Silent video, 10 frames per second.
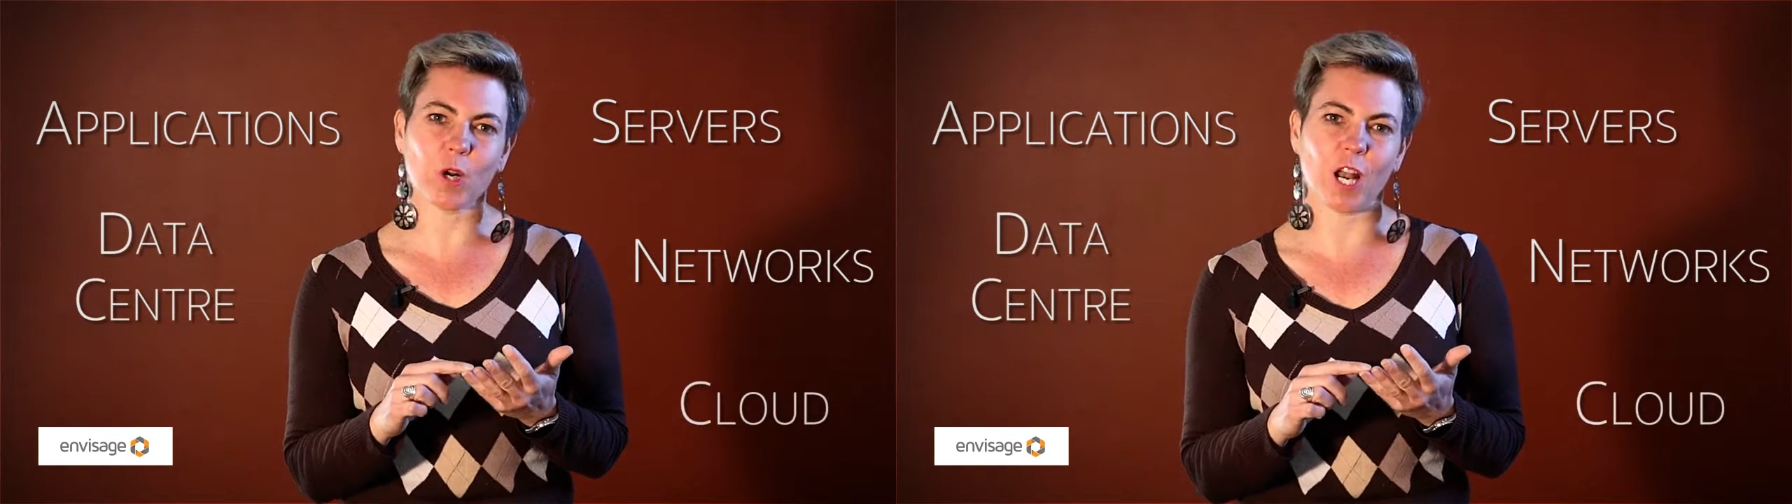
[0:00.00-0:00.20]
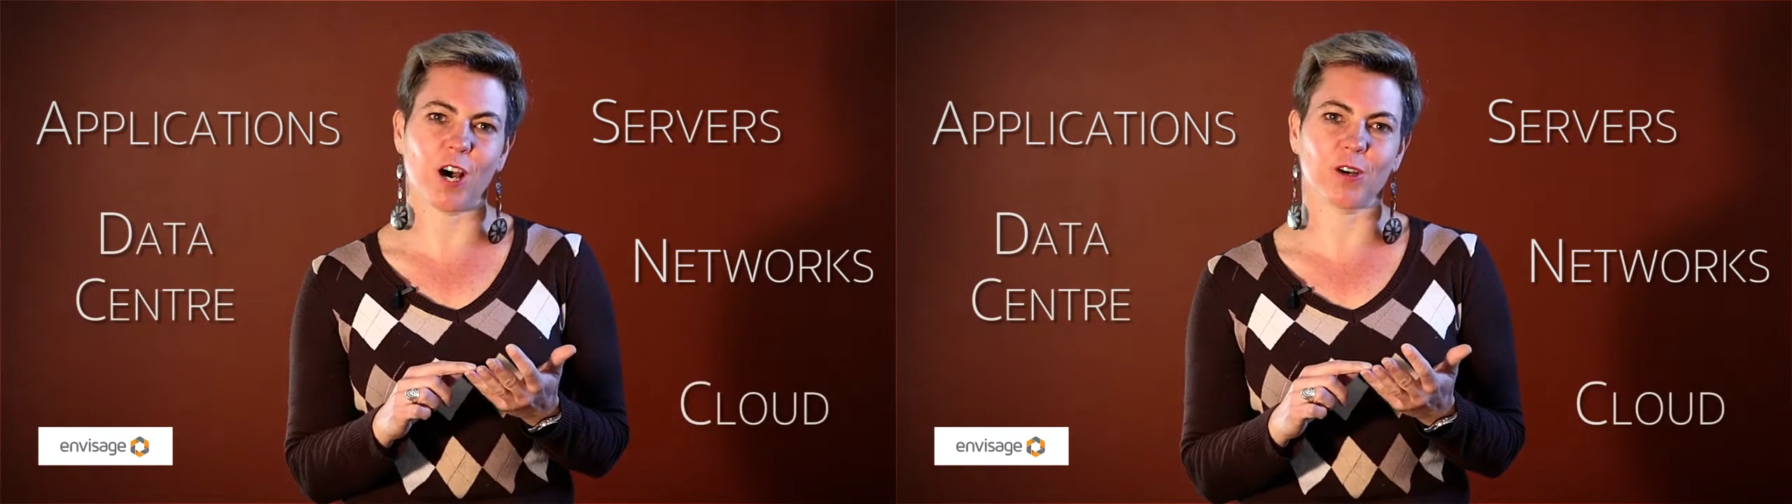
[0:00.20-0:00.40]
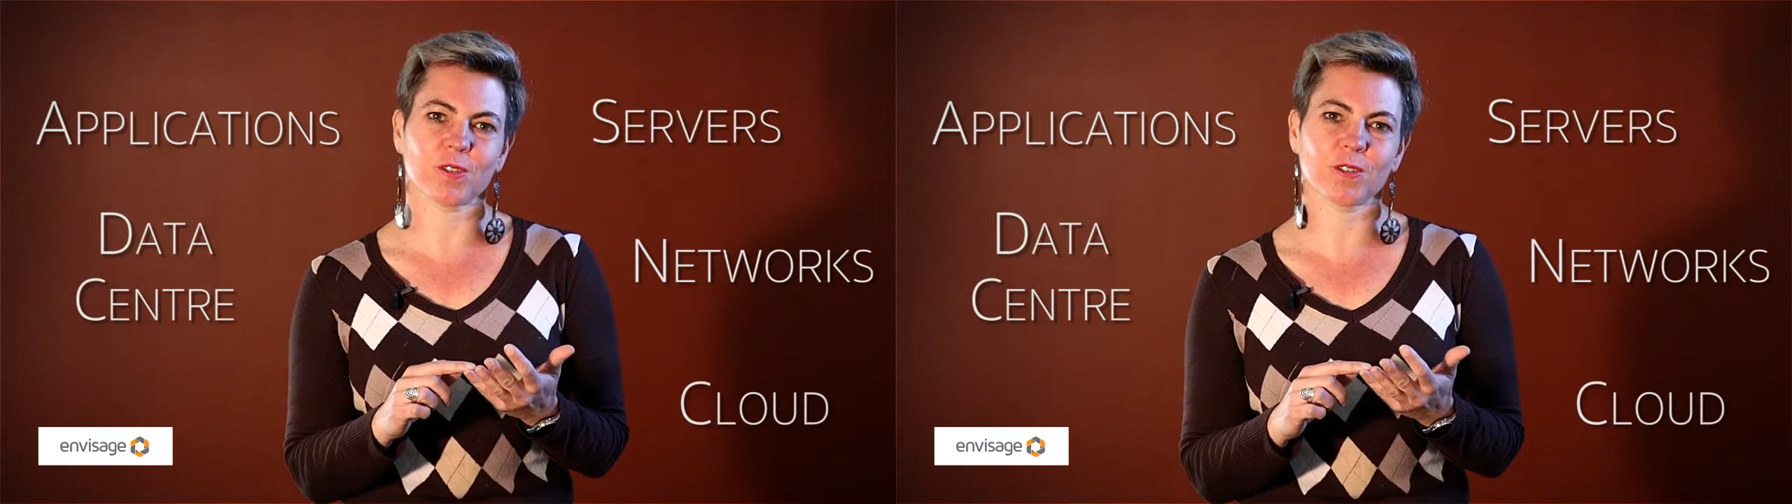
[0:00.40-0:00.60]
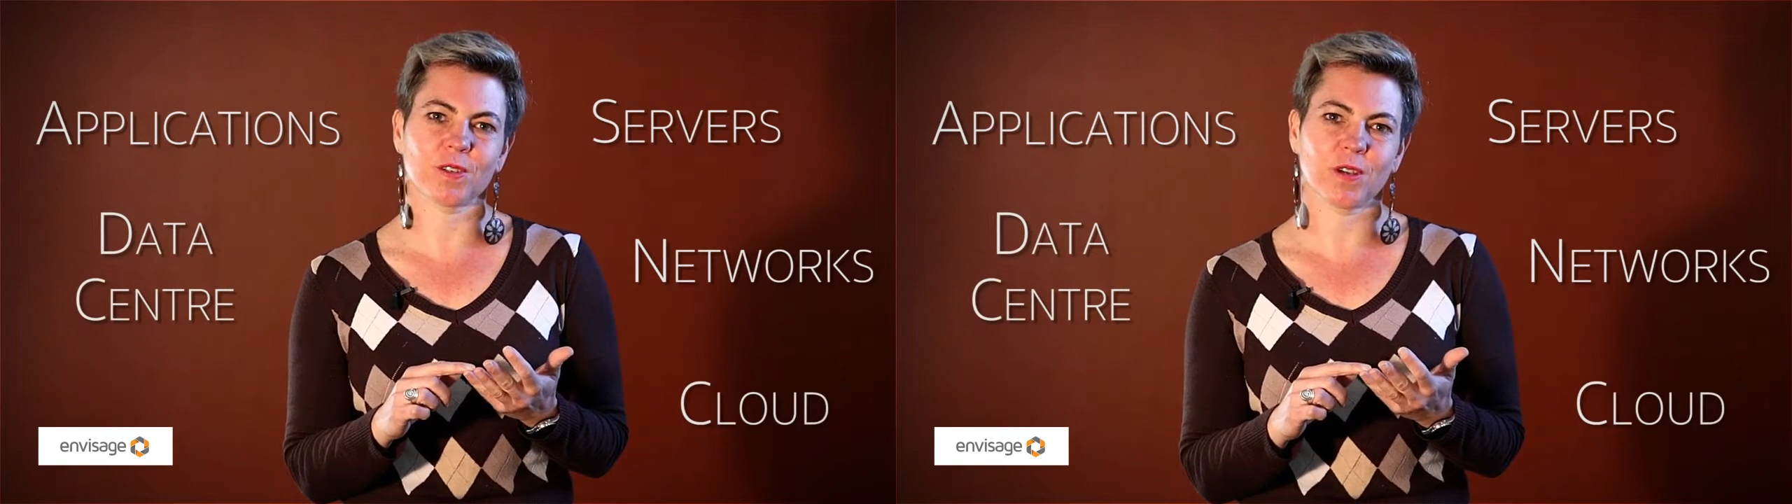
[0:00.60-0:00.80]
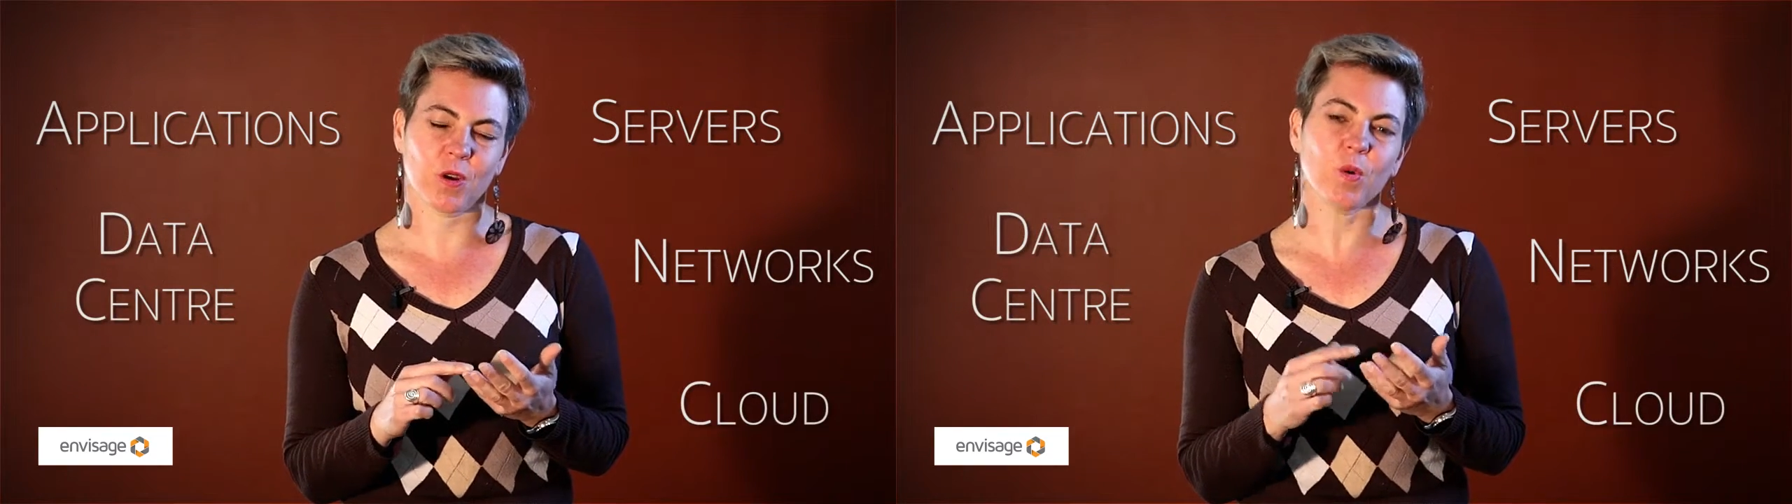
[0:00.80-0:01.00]
cloud,
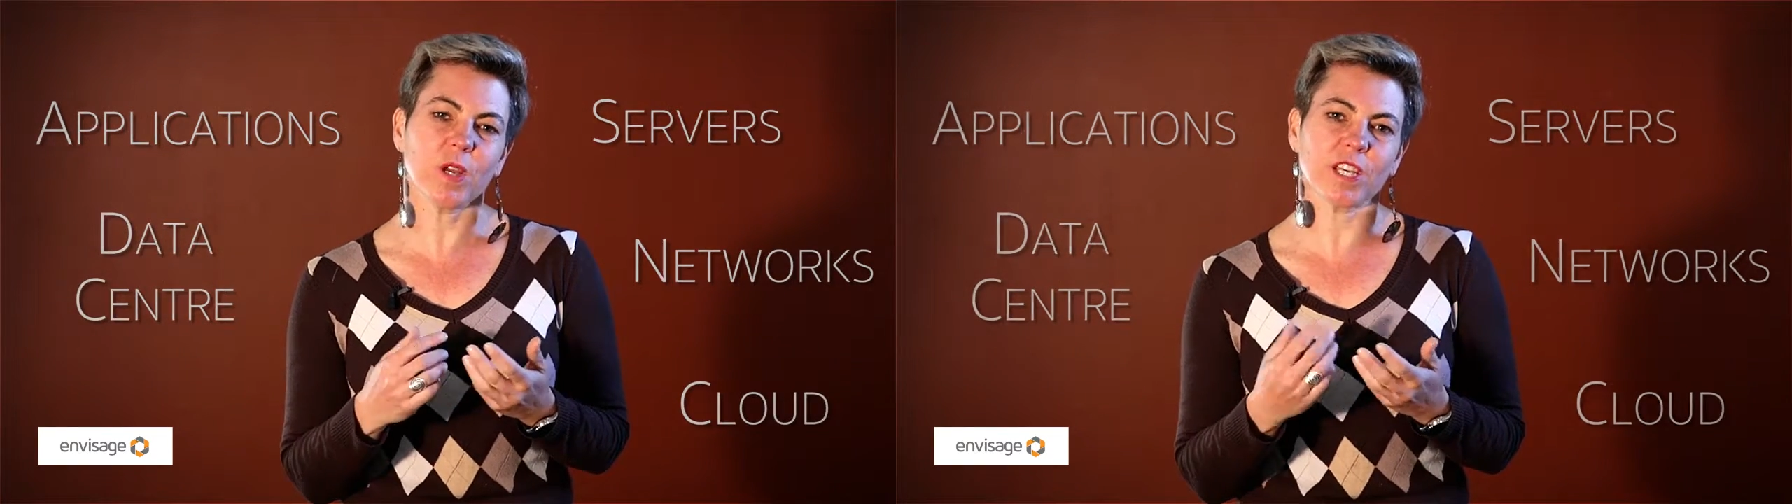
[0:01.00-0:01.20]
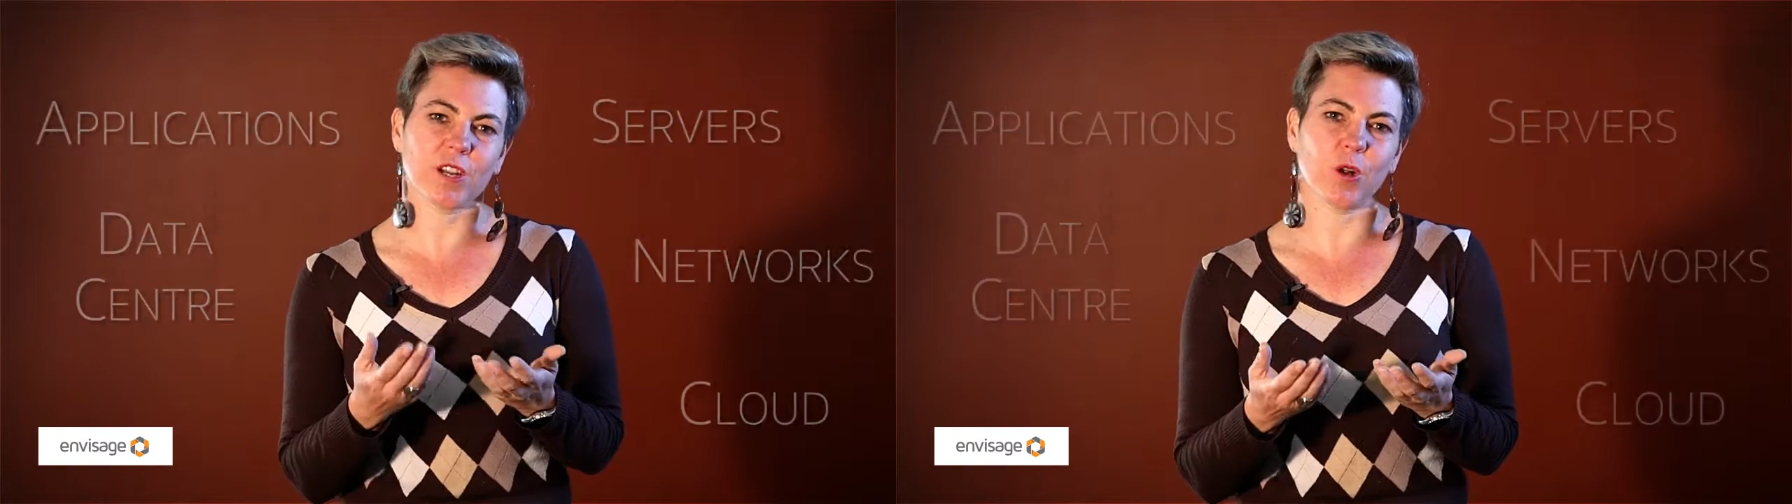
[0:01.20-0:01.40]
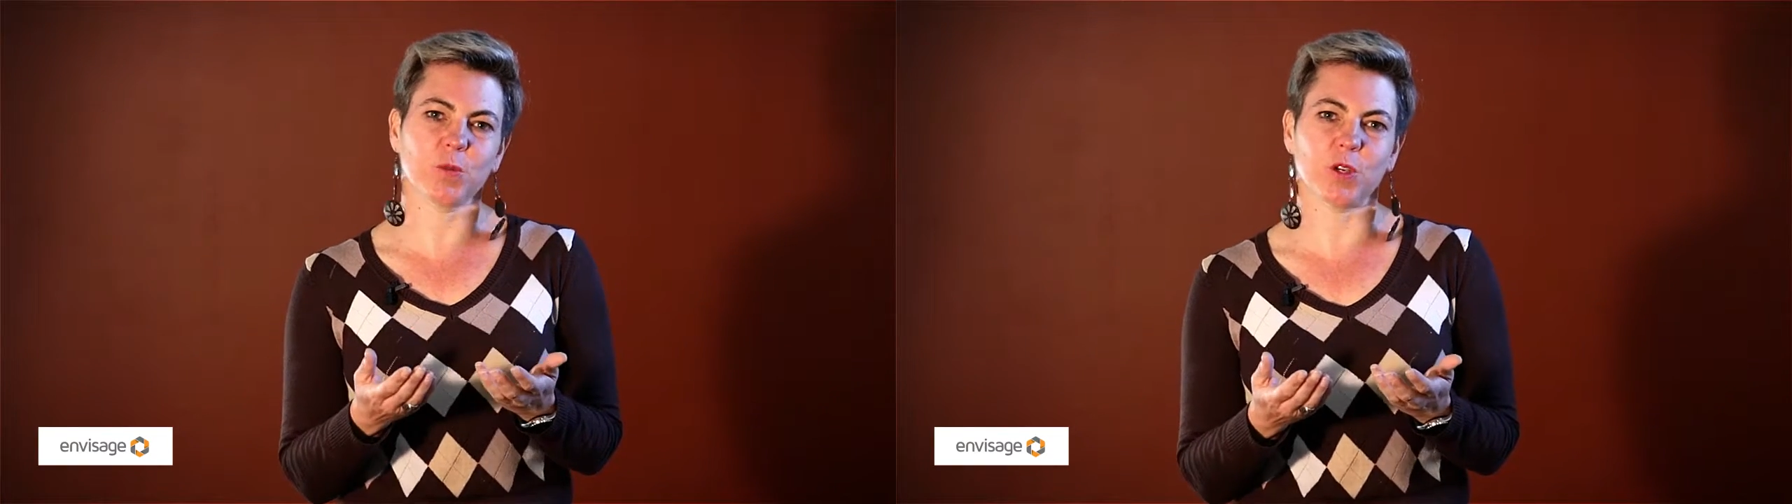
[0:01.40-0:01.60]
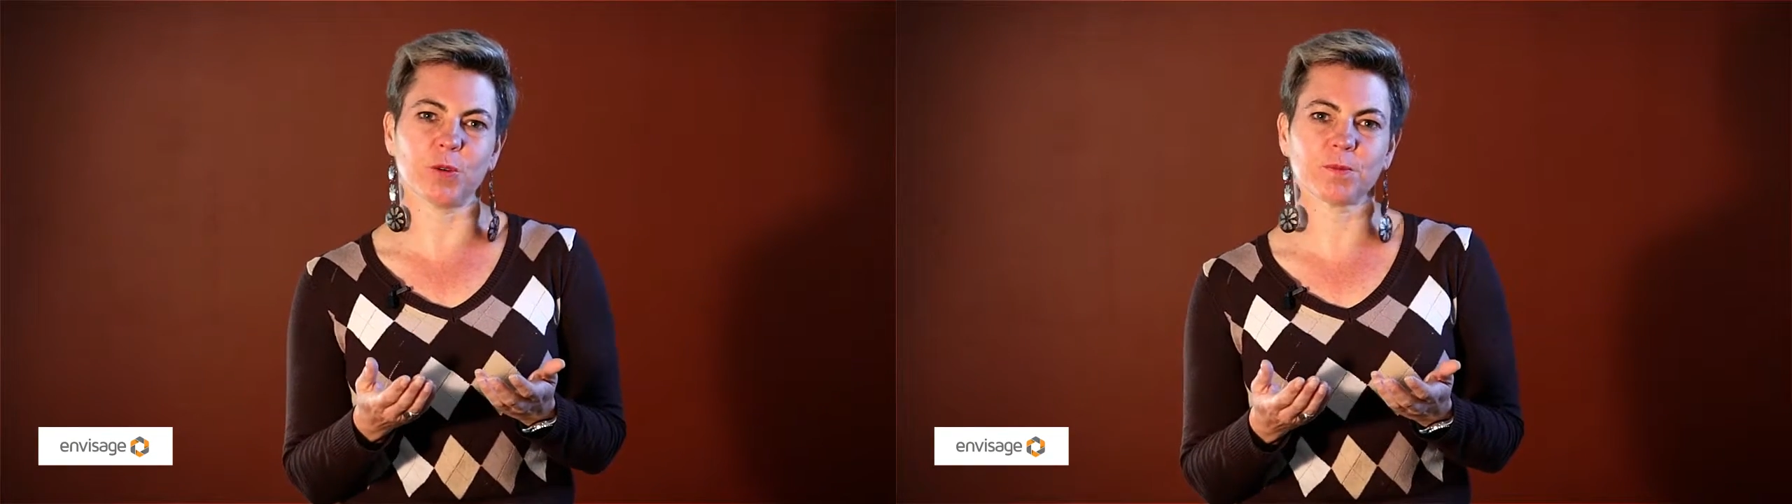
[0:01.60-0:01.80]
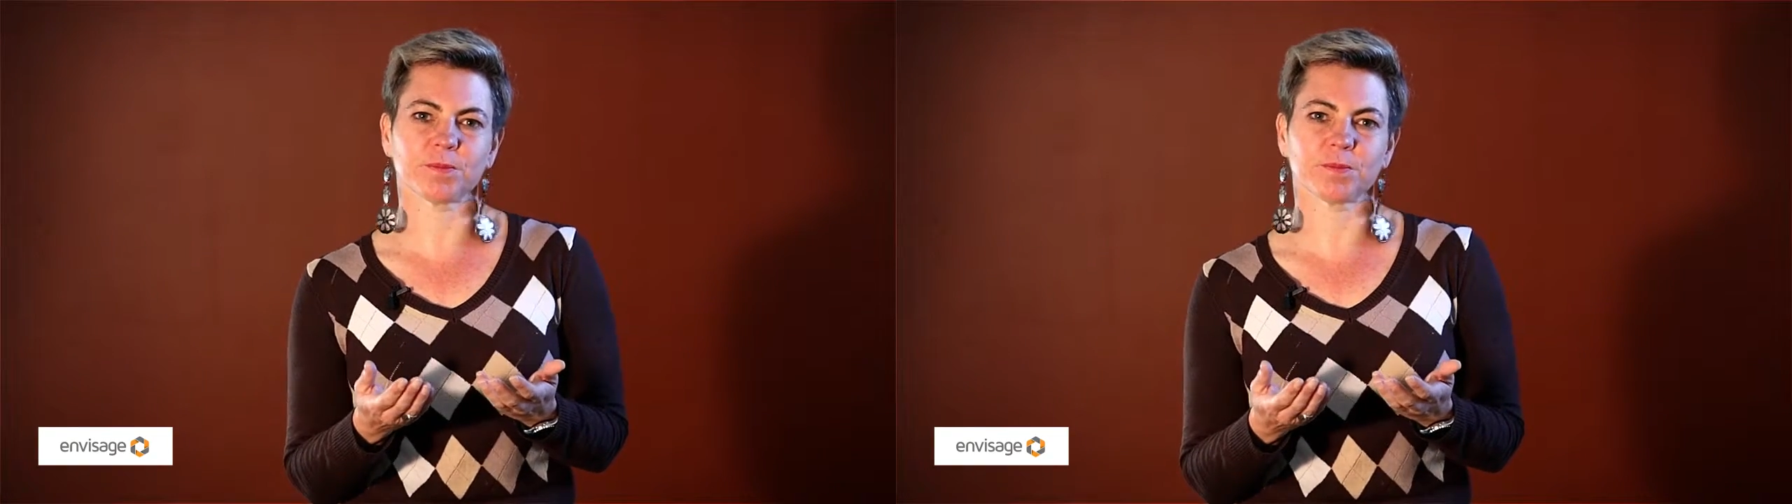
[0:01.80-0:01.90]
we can help you.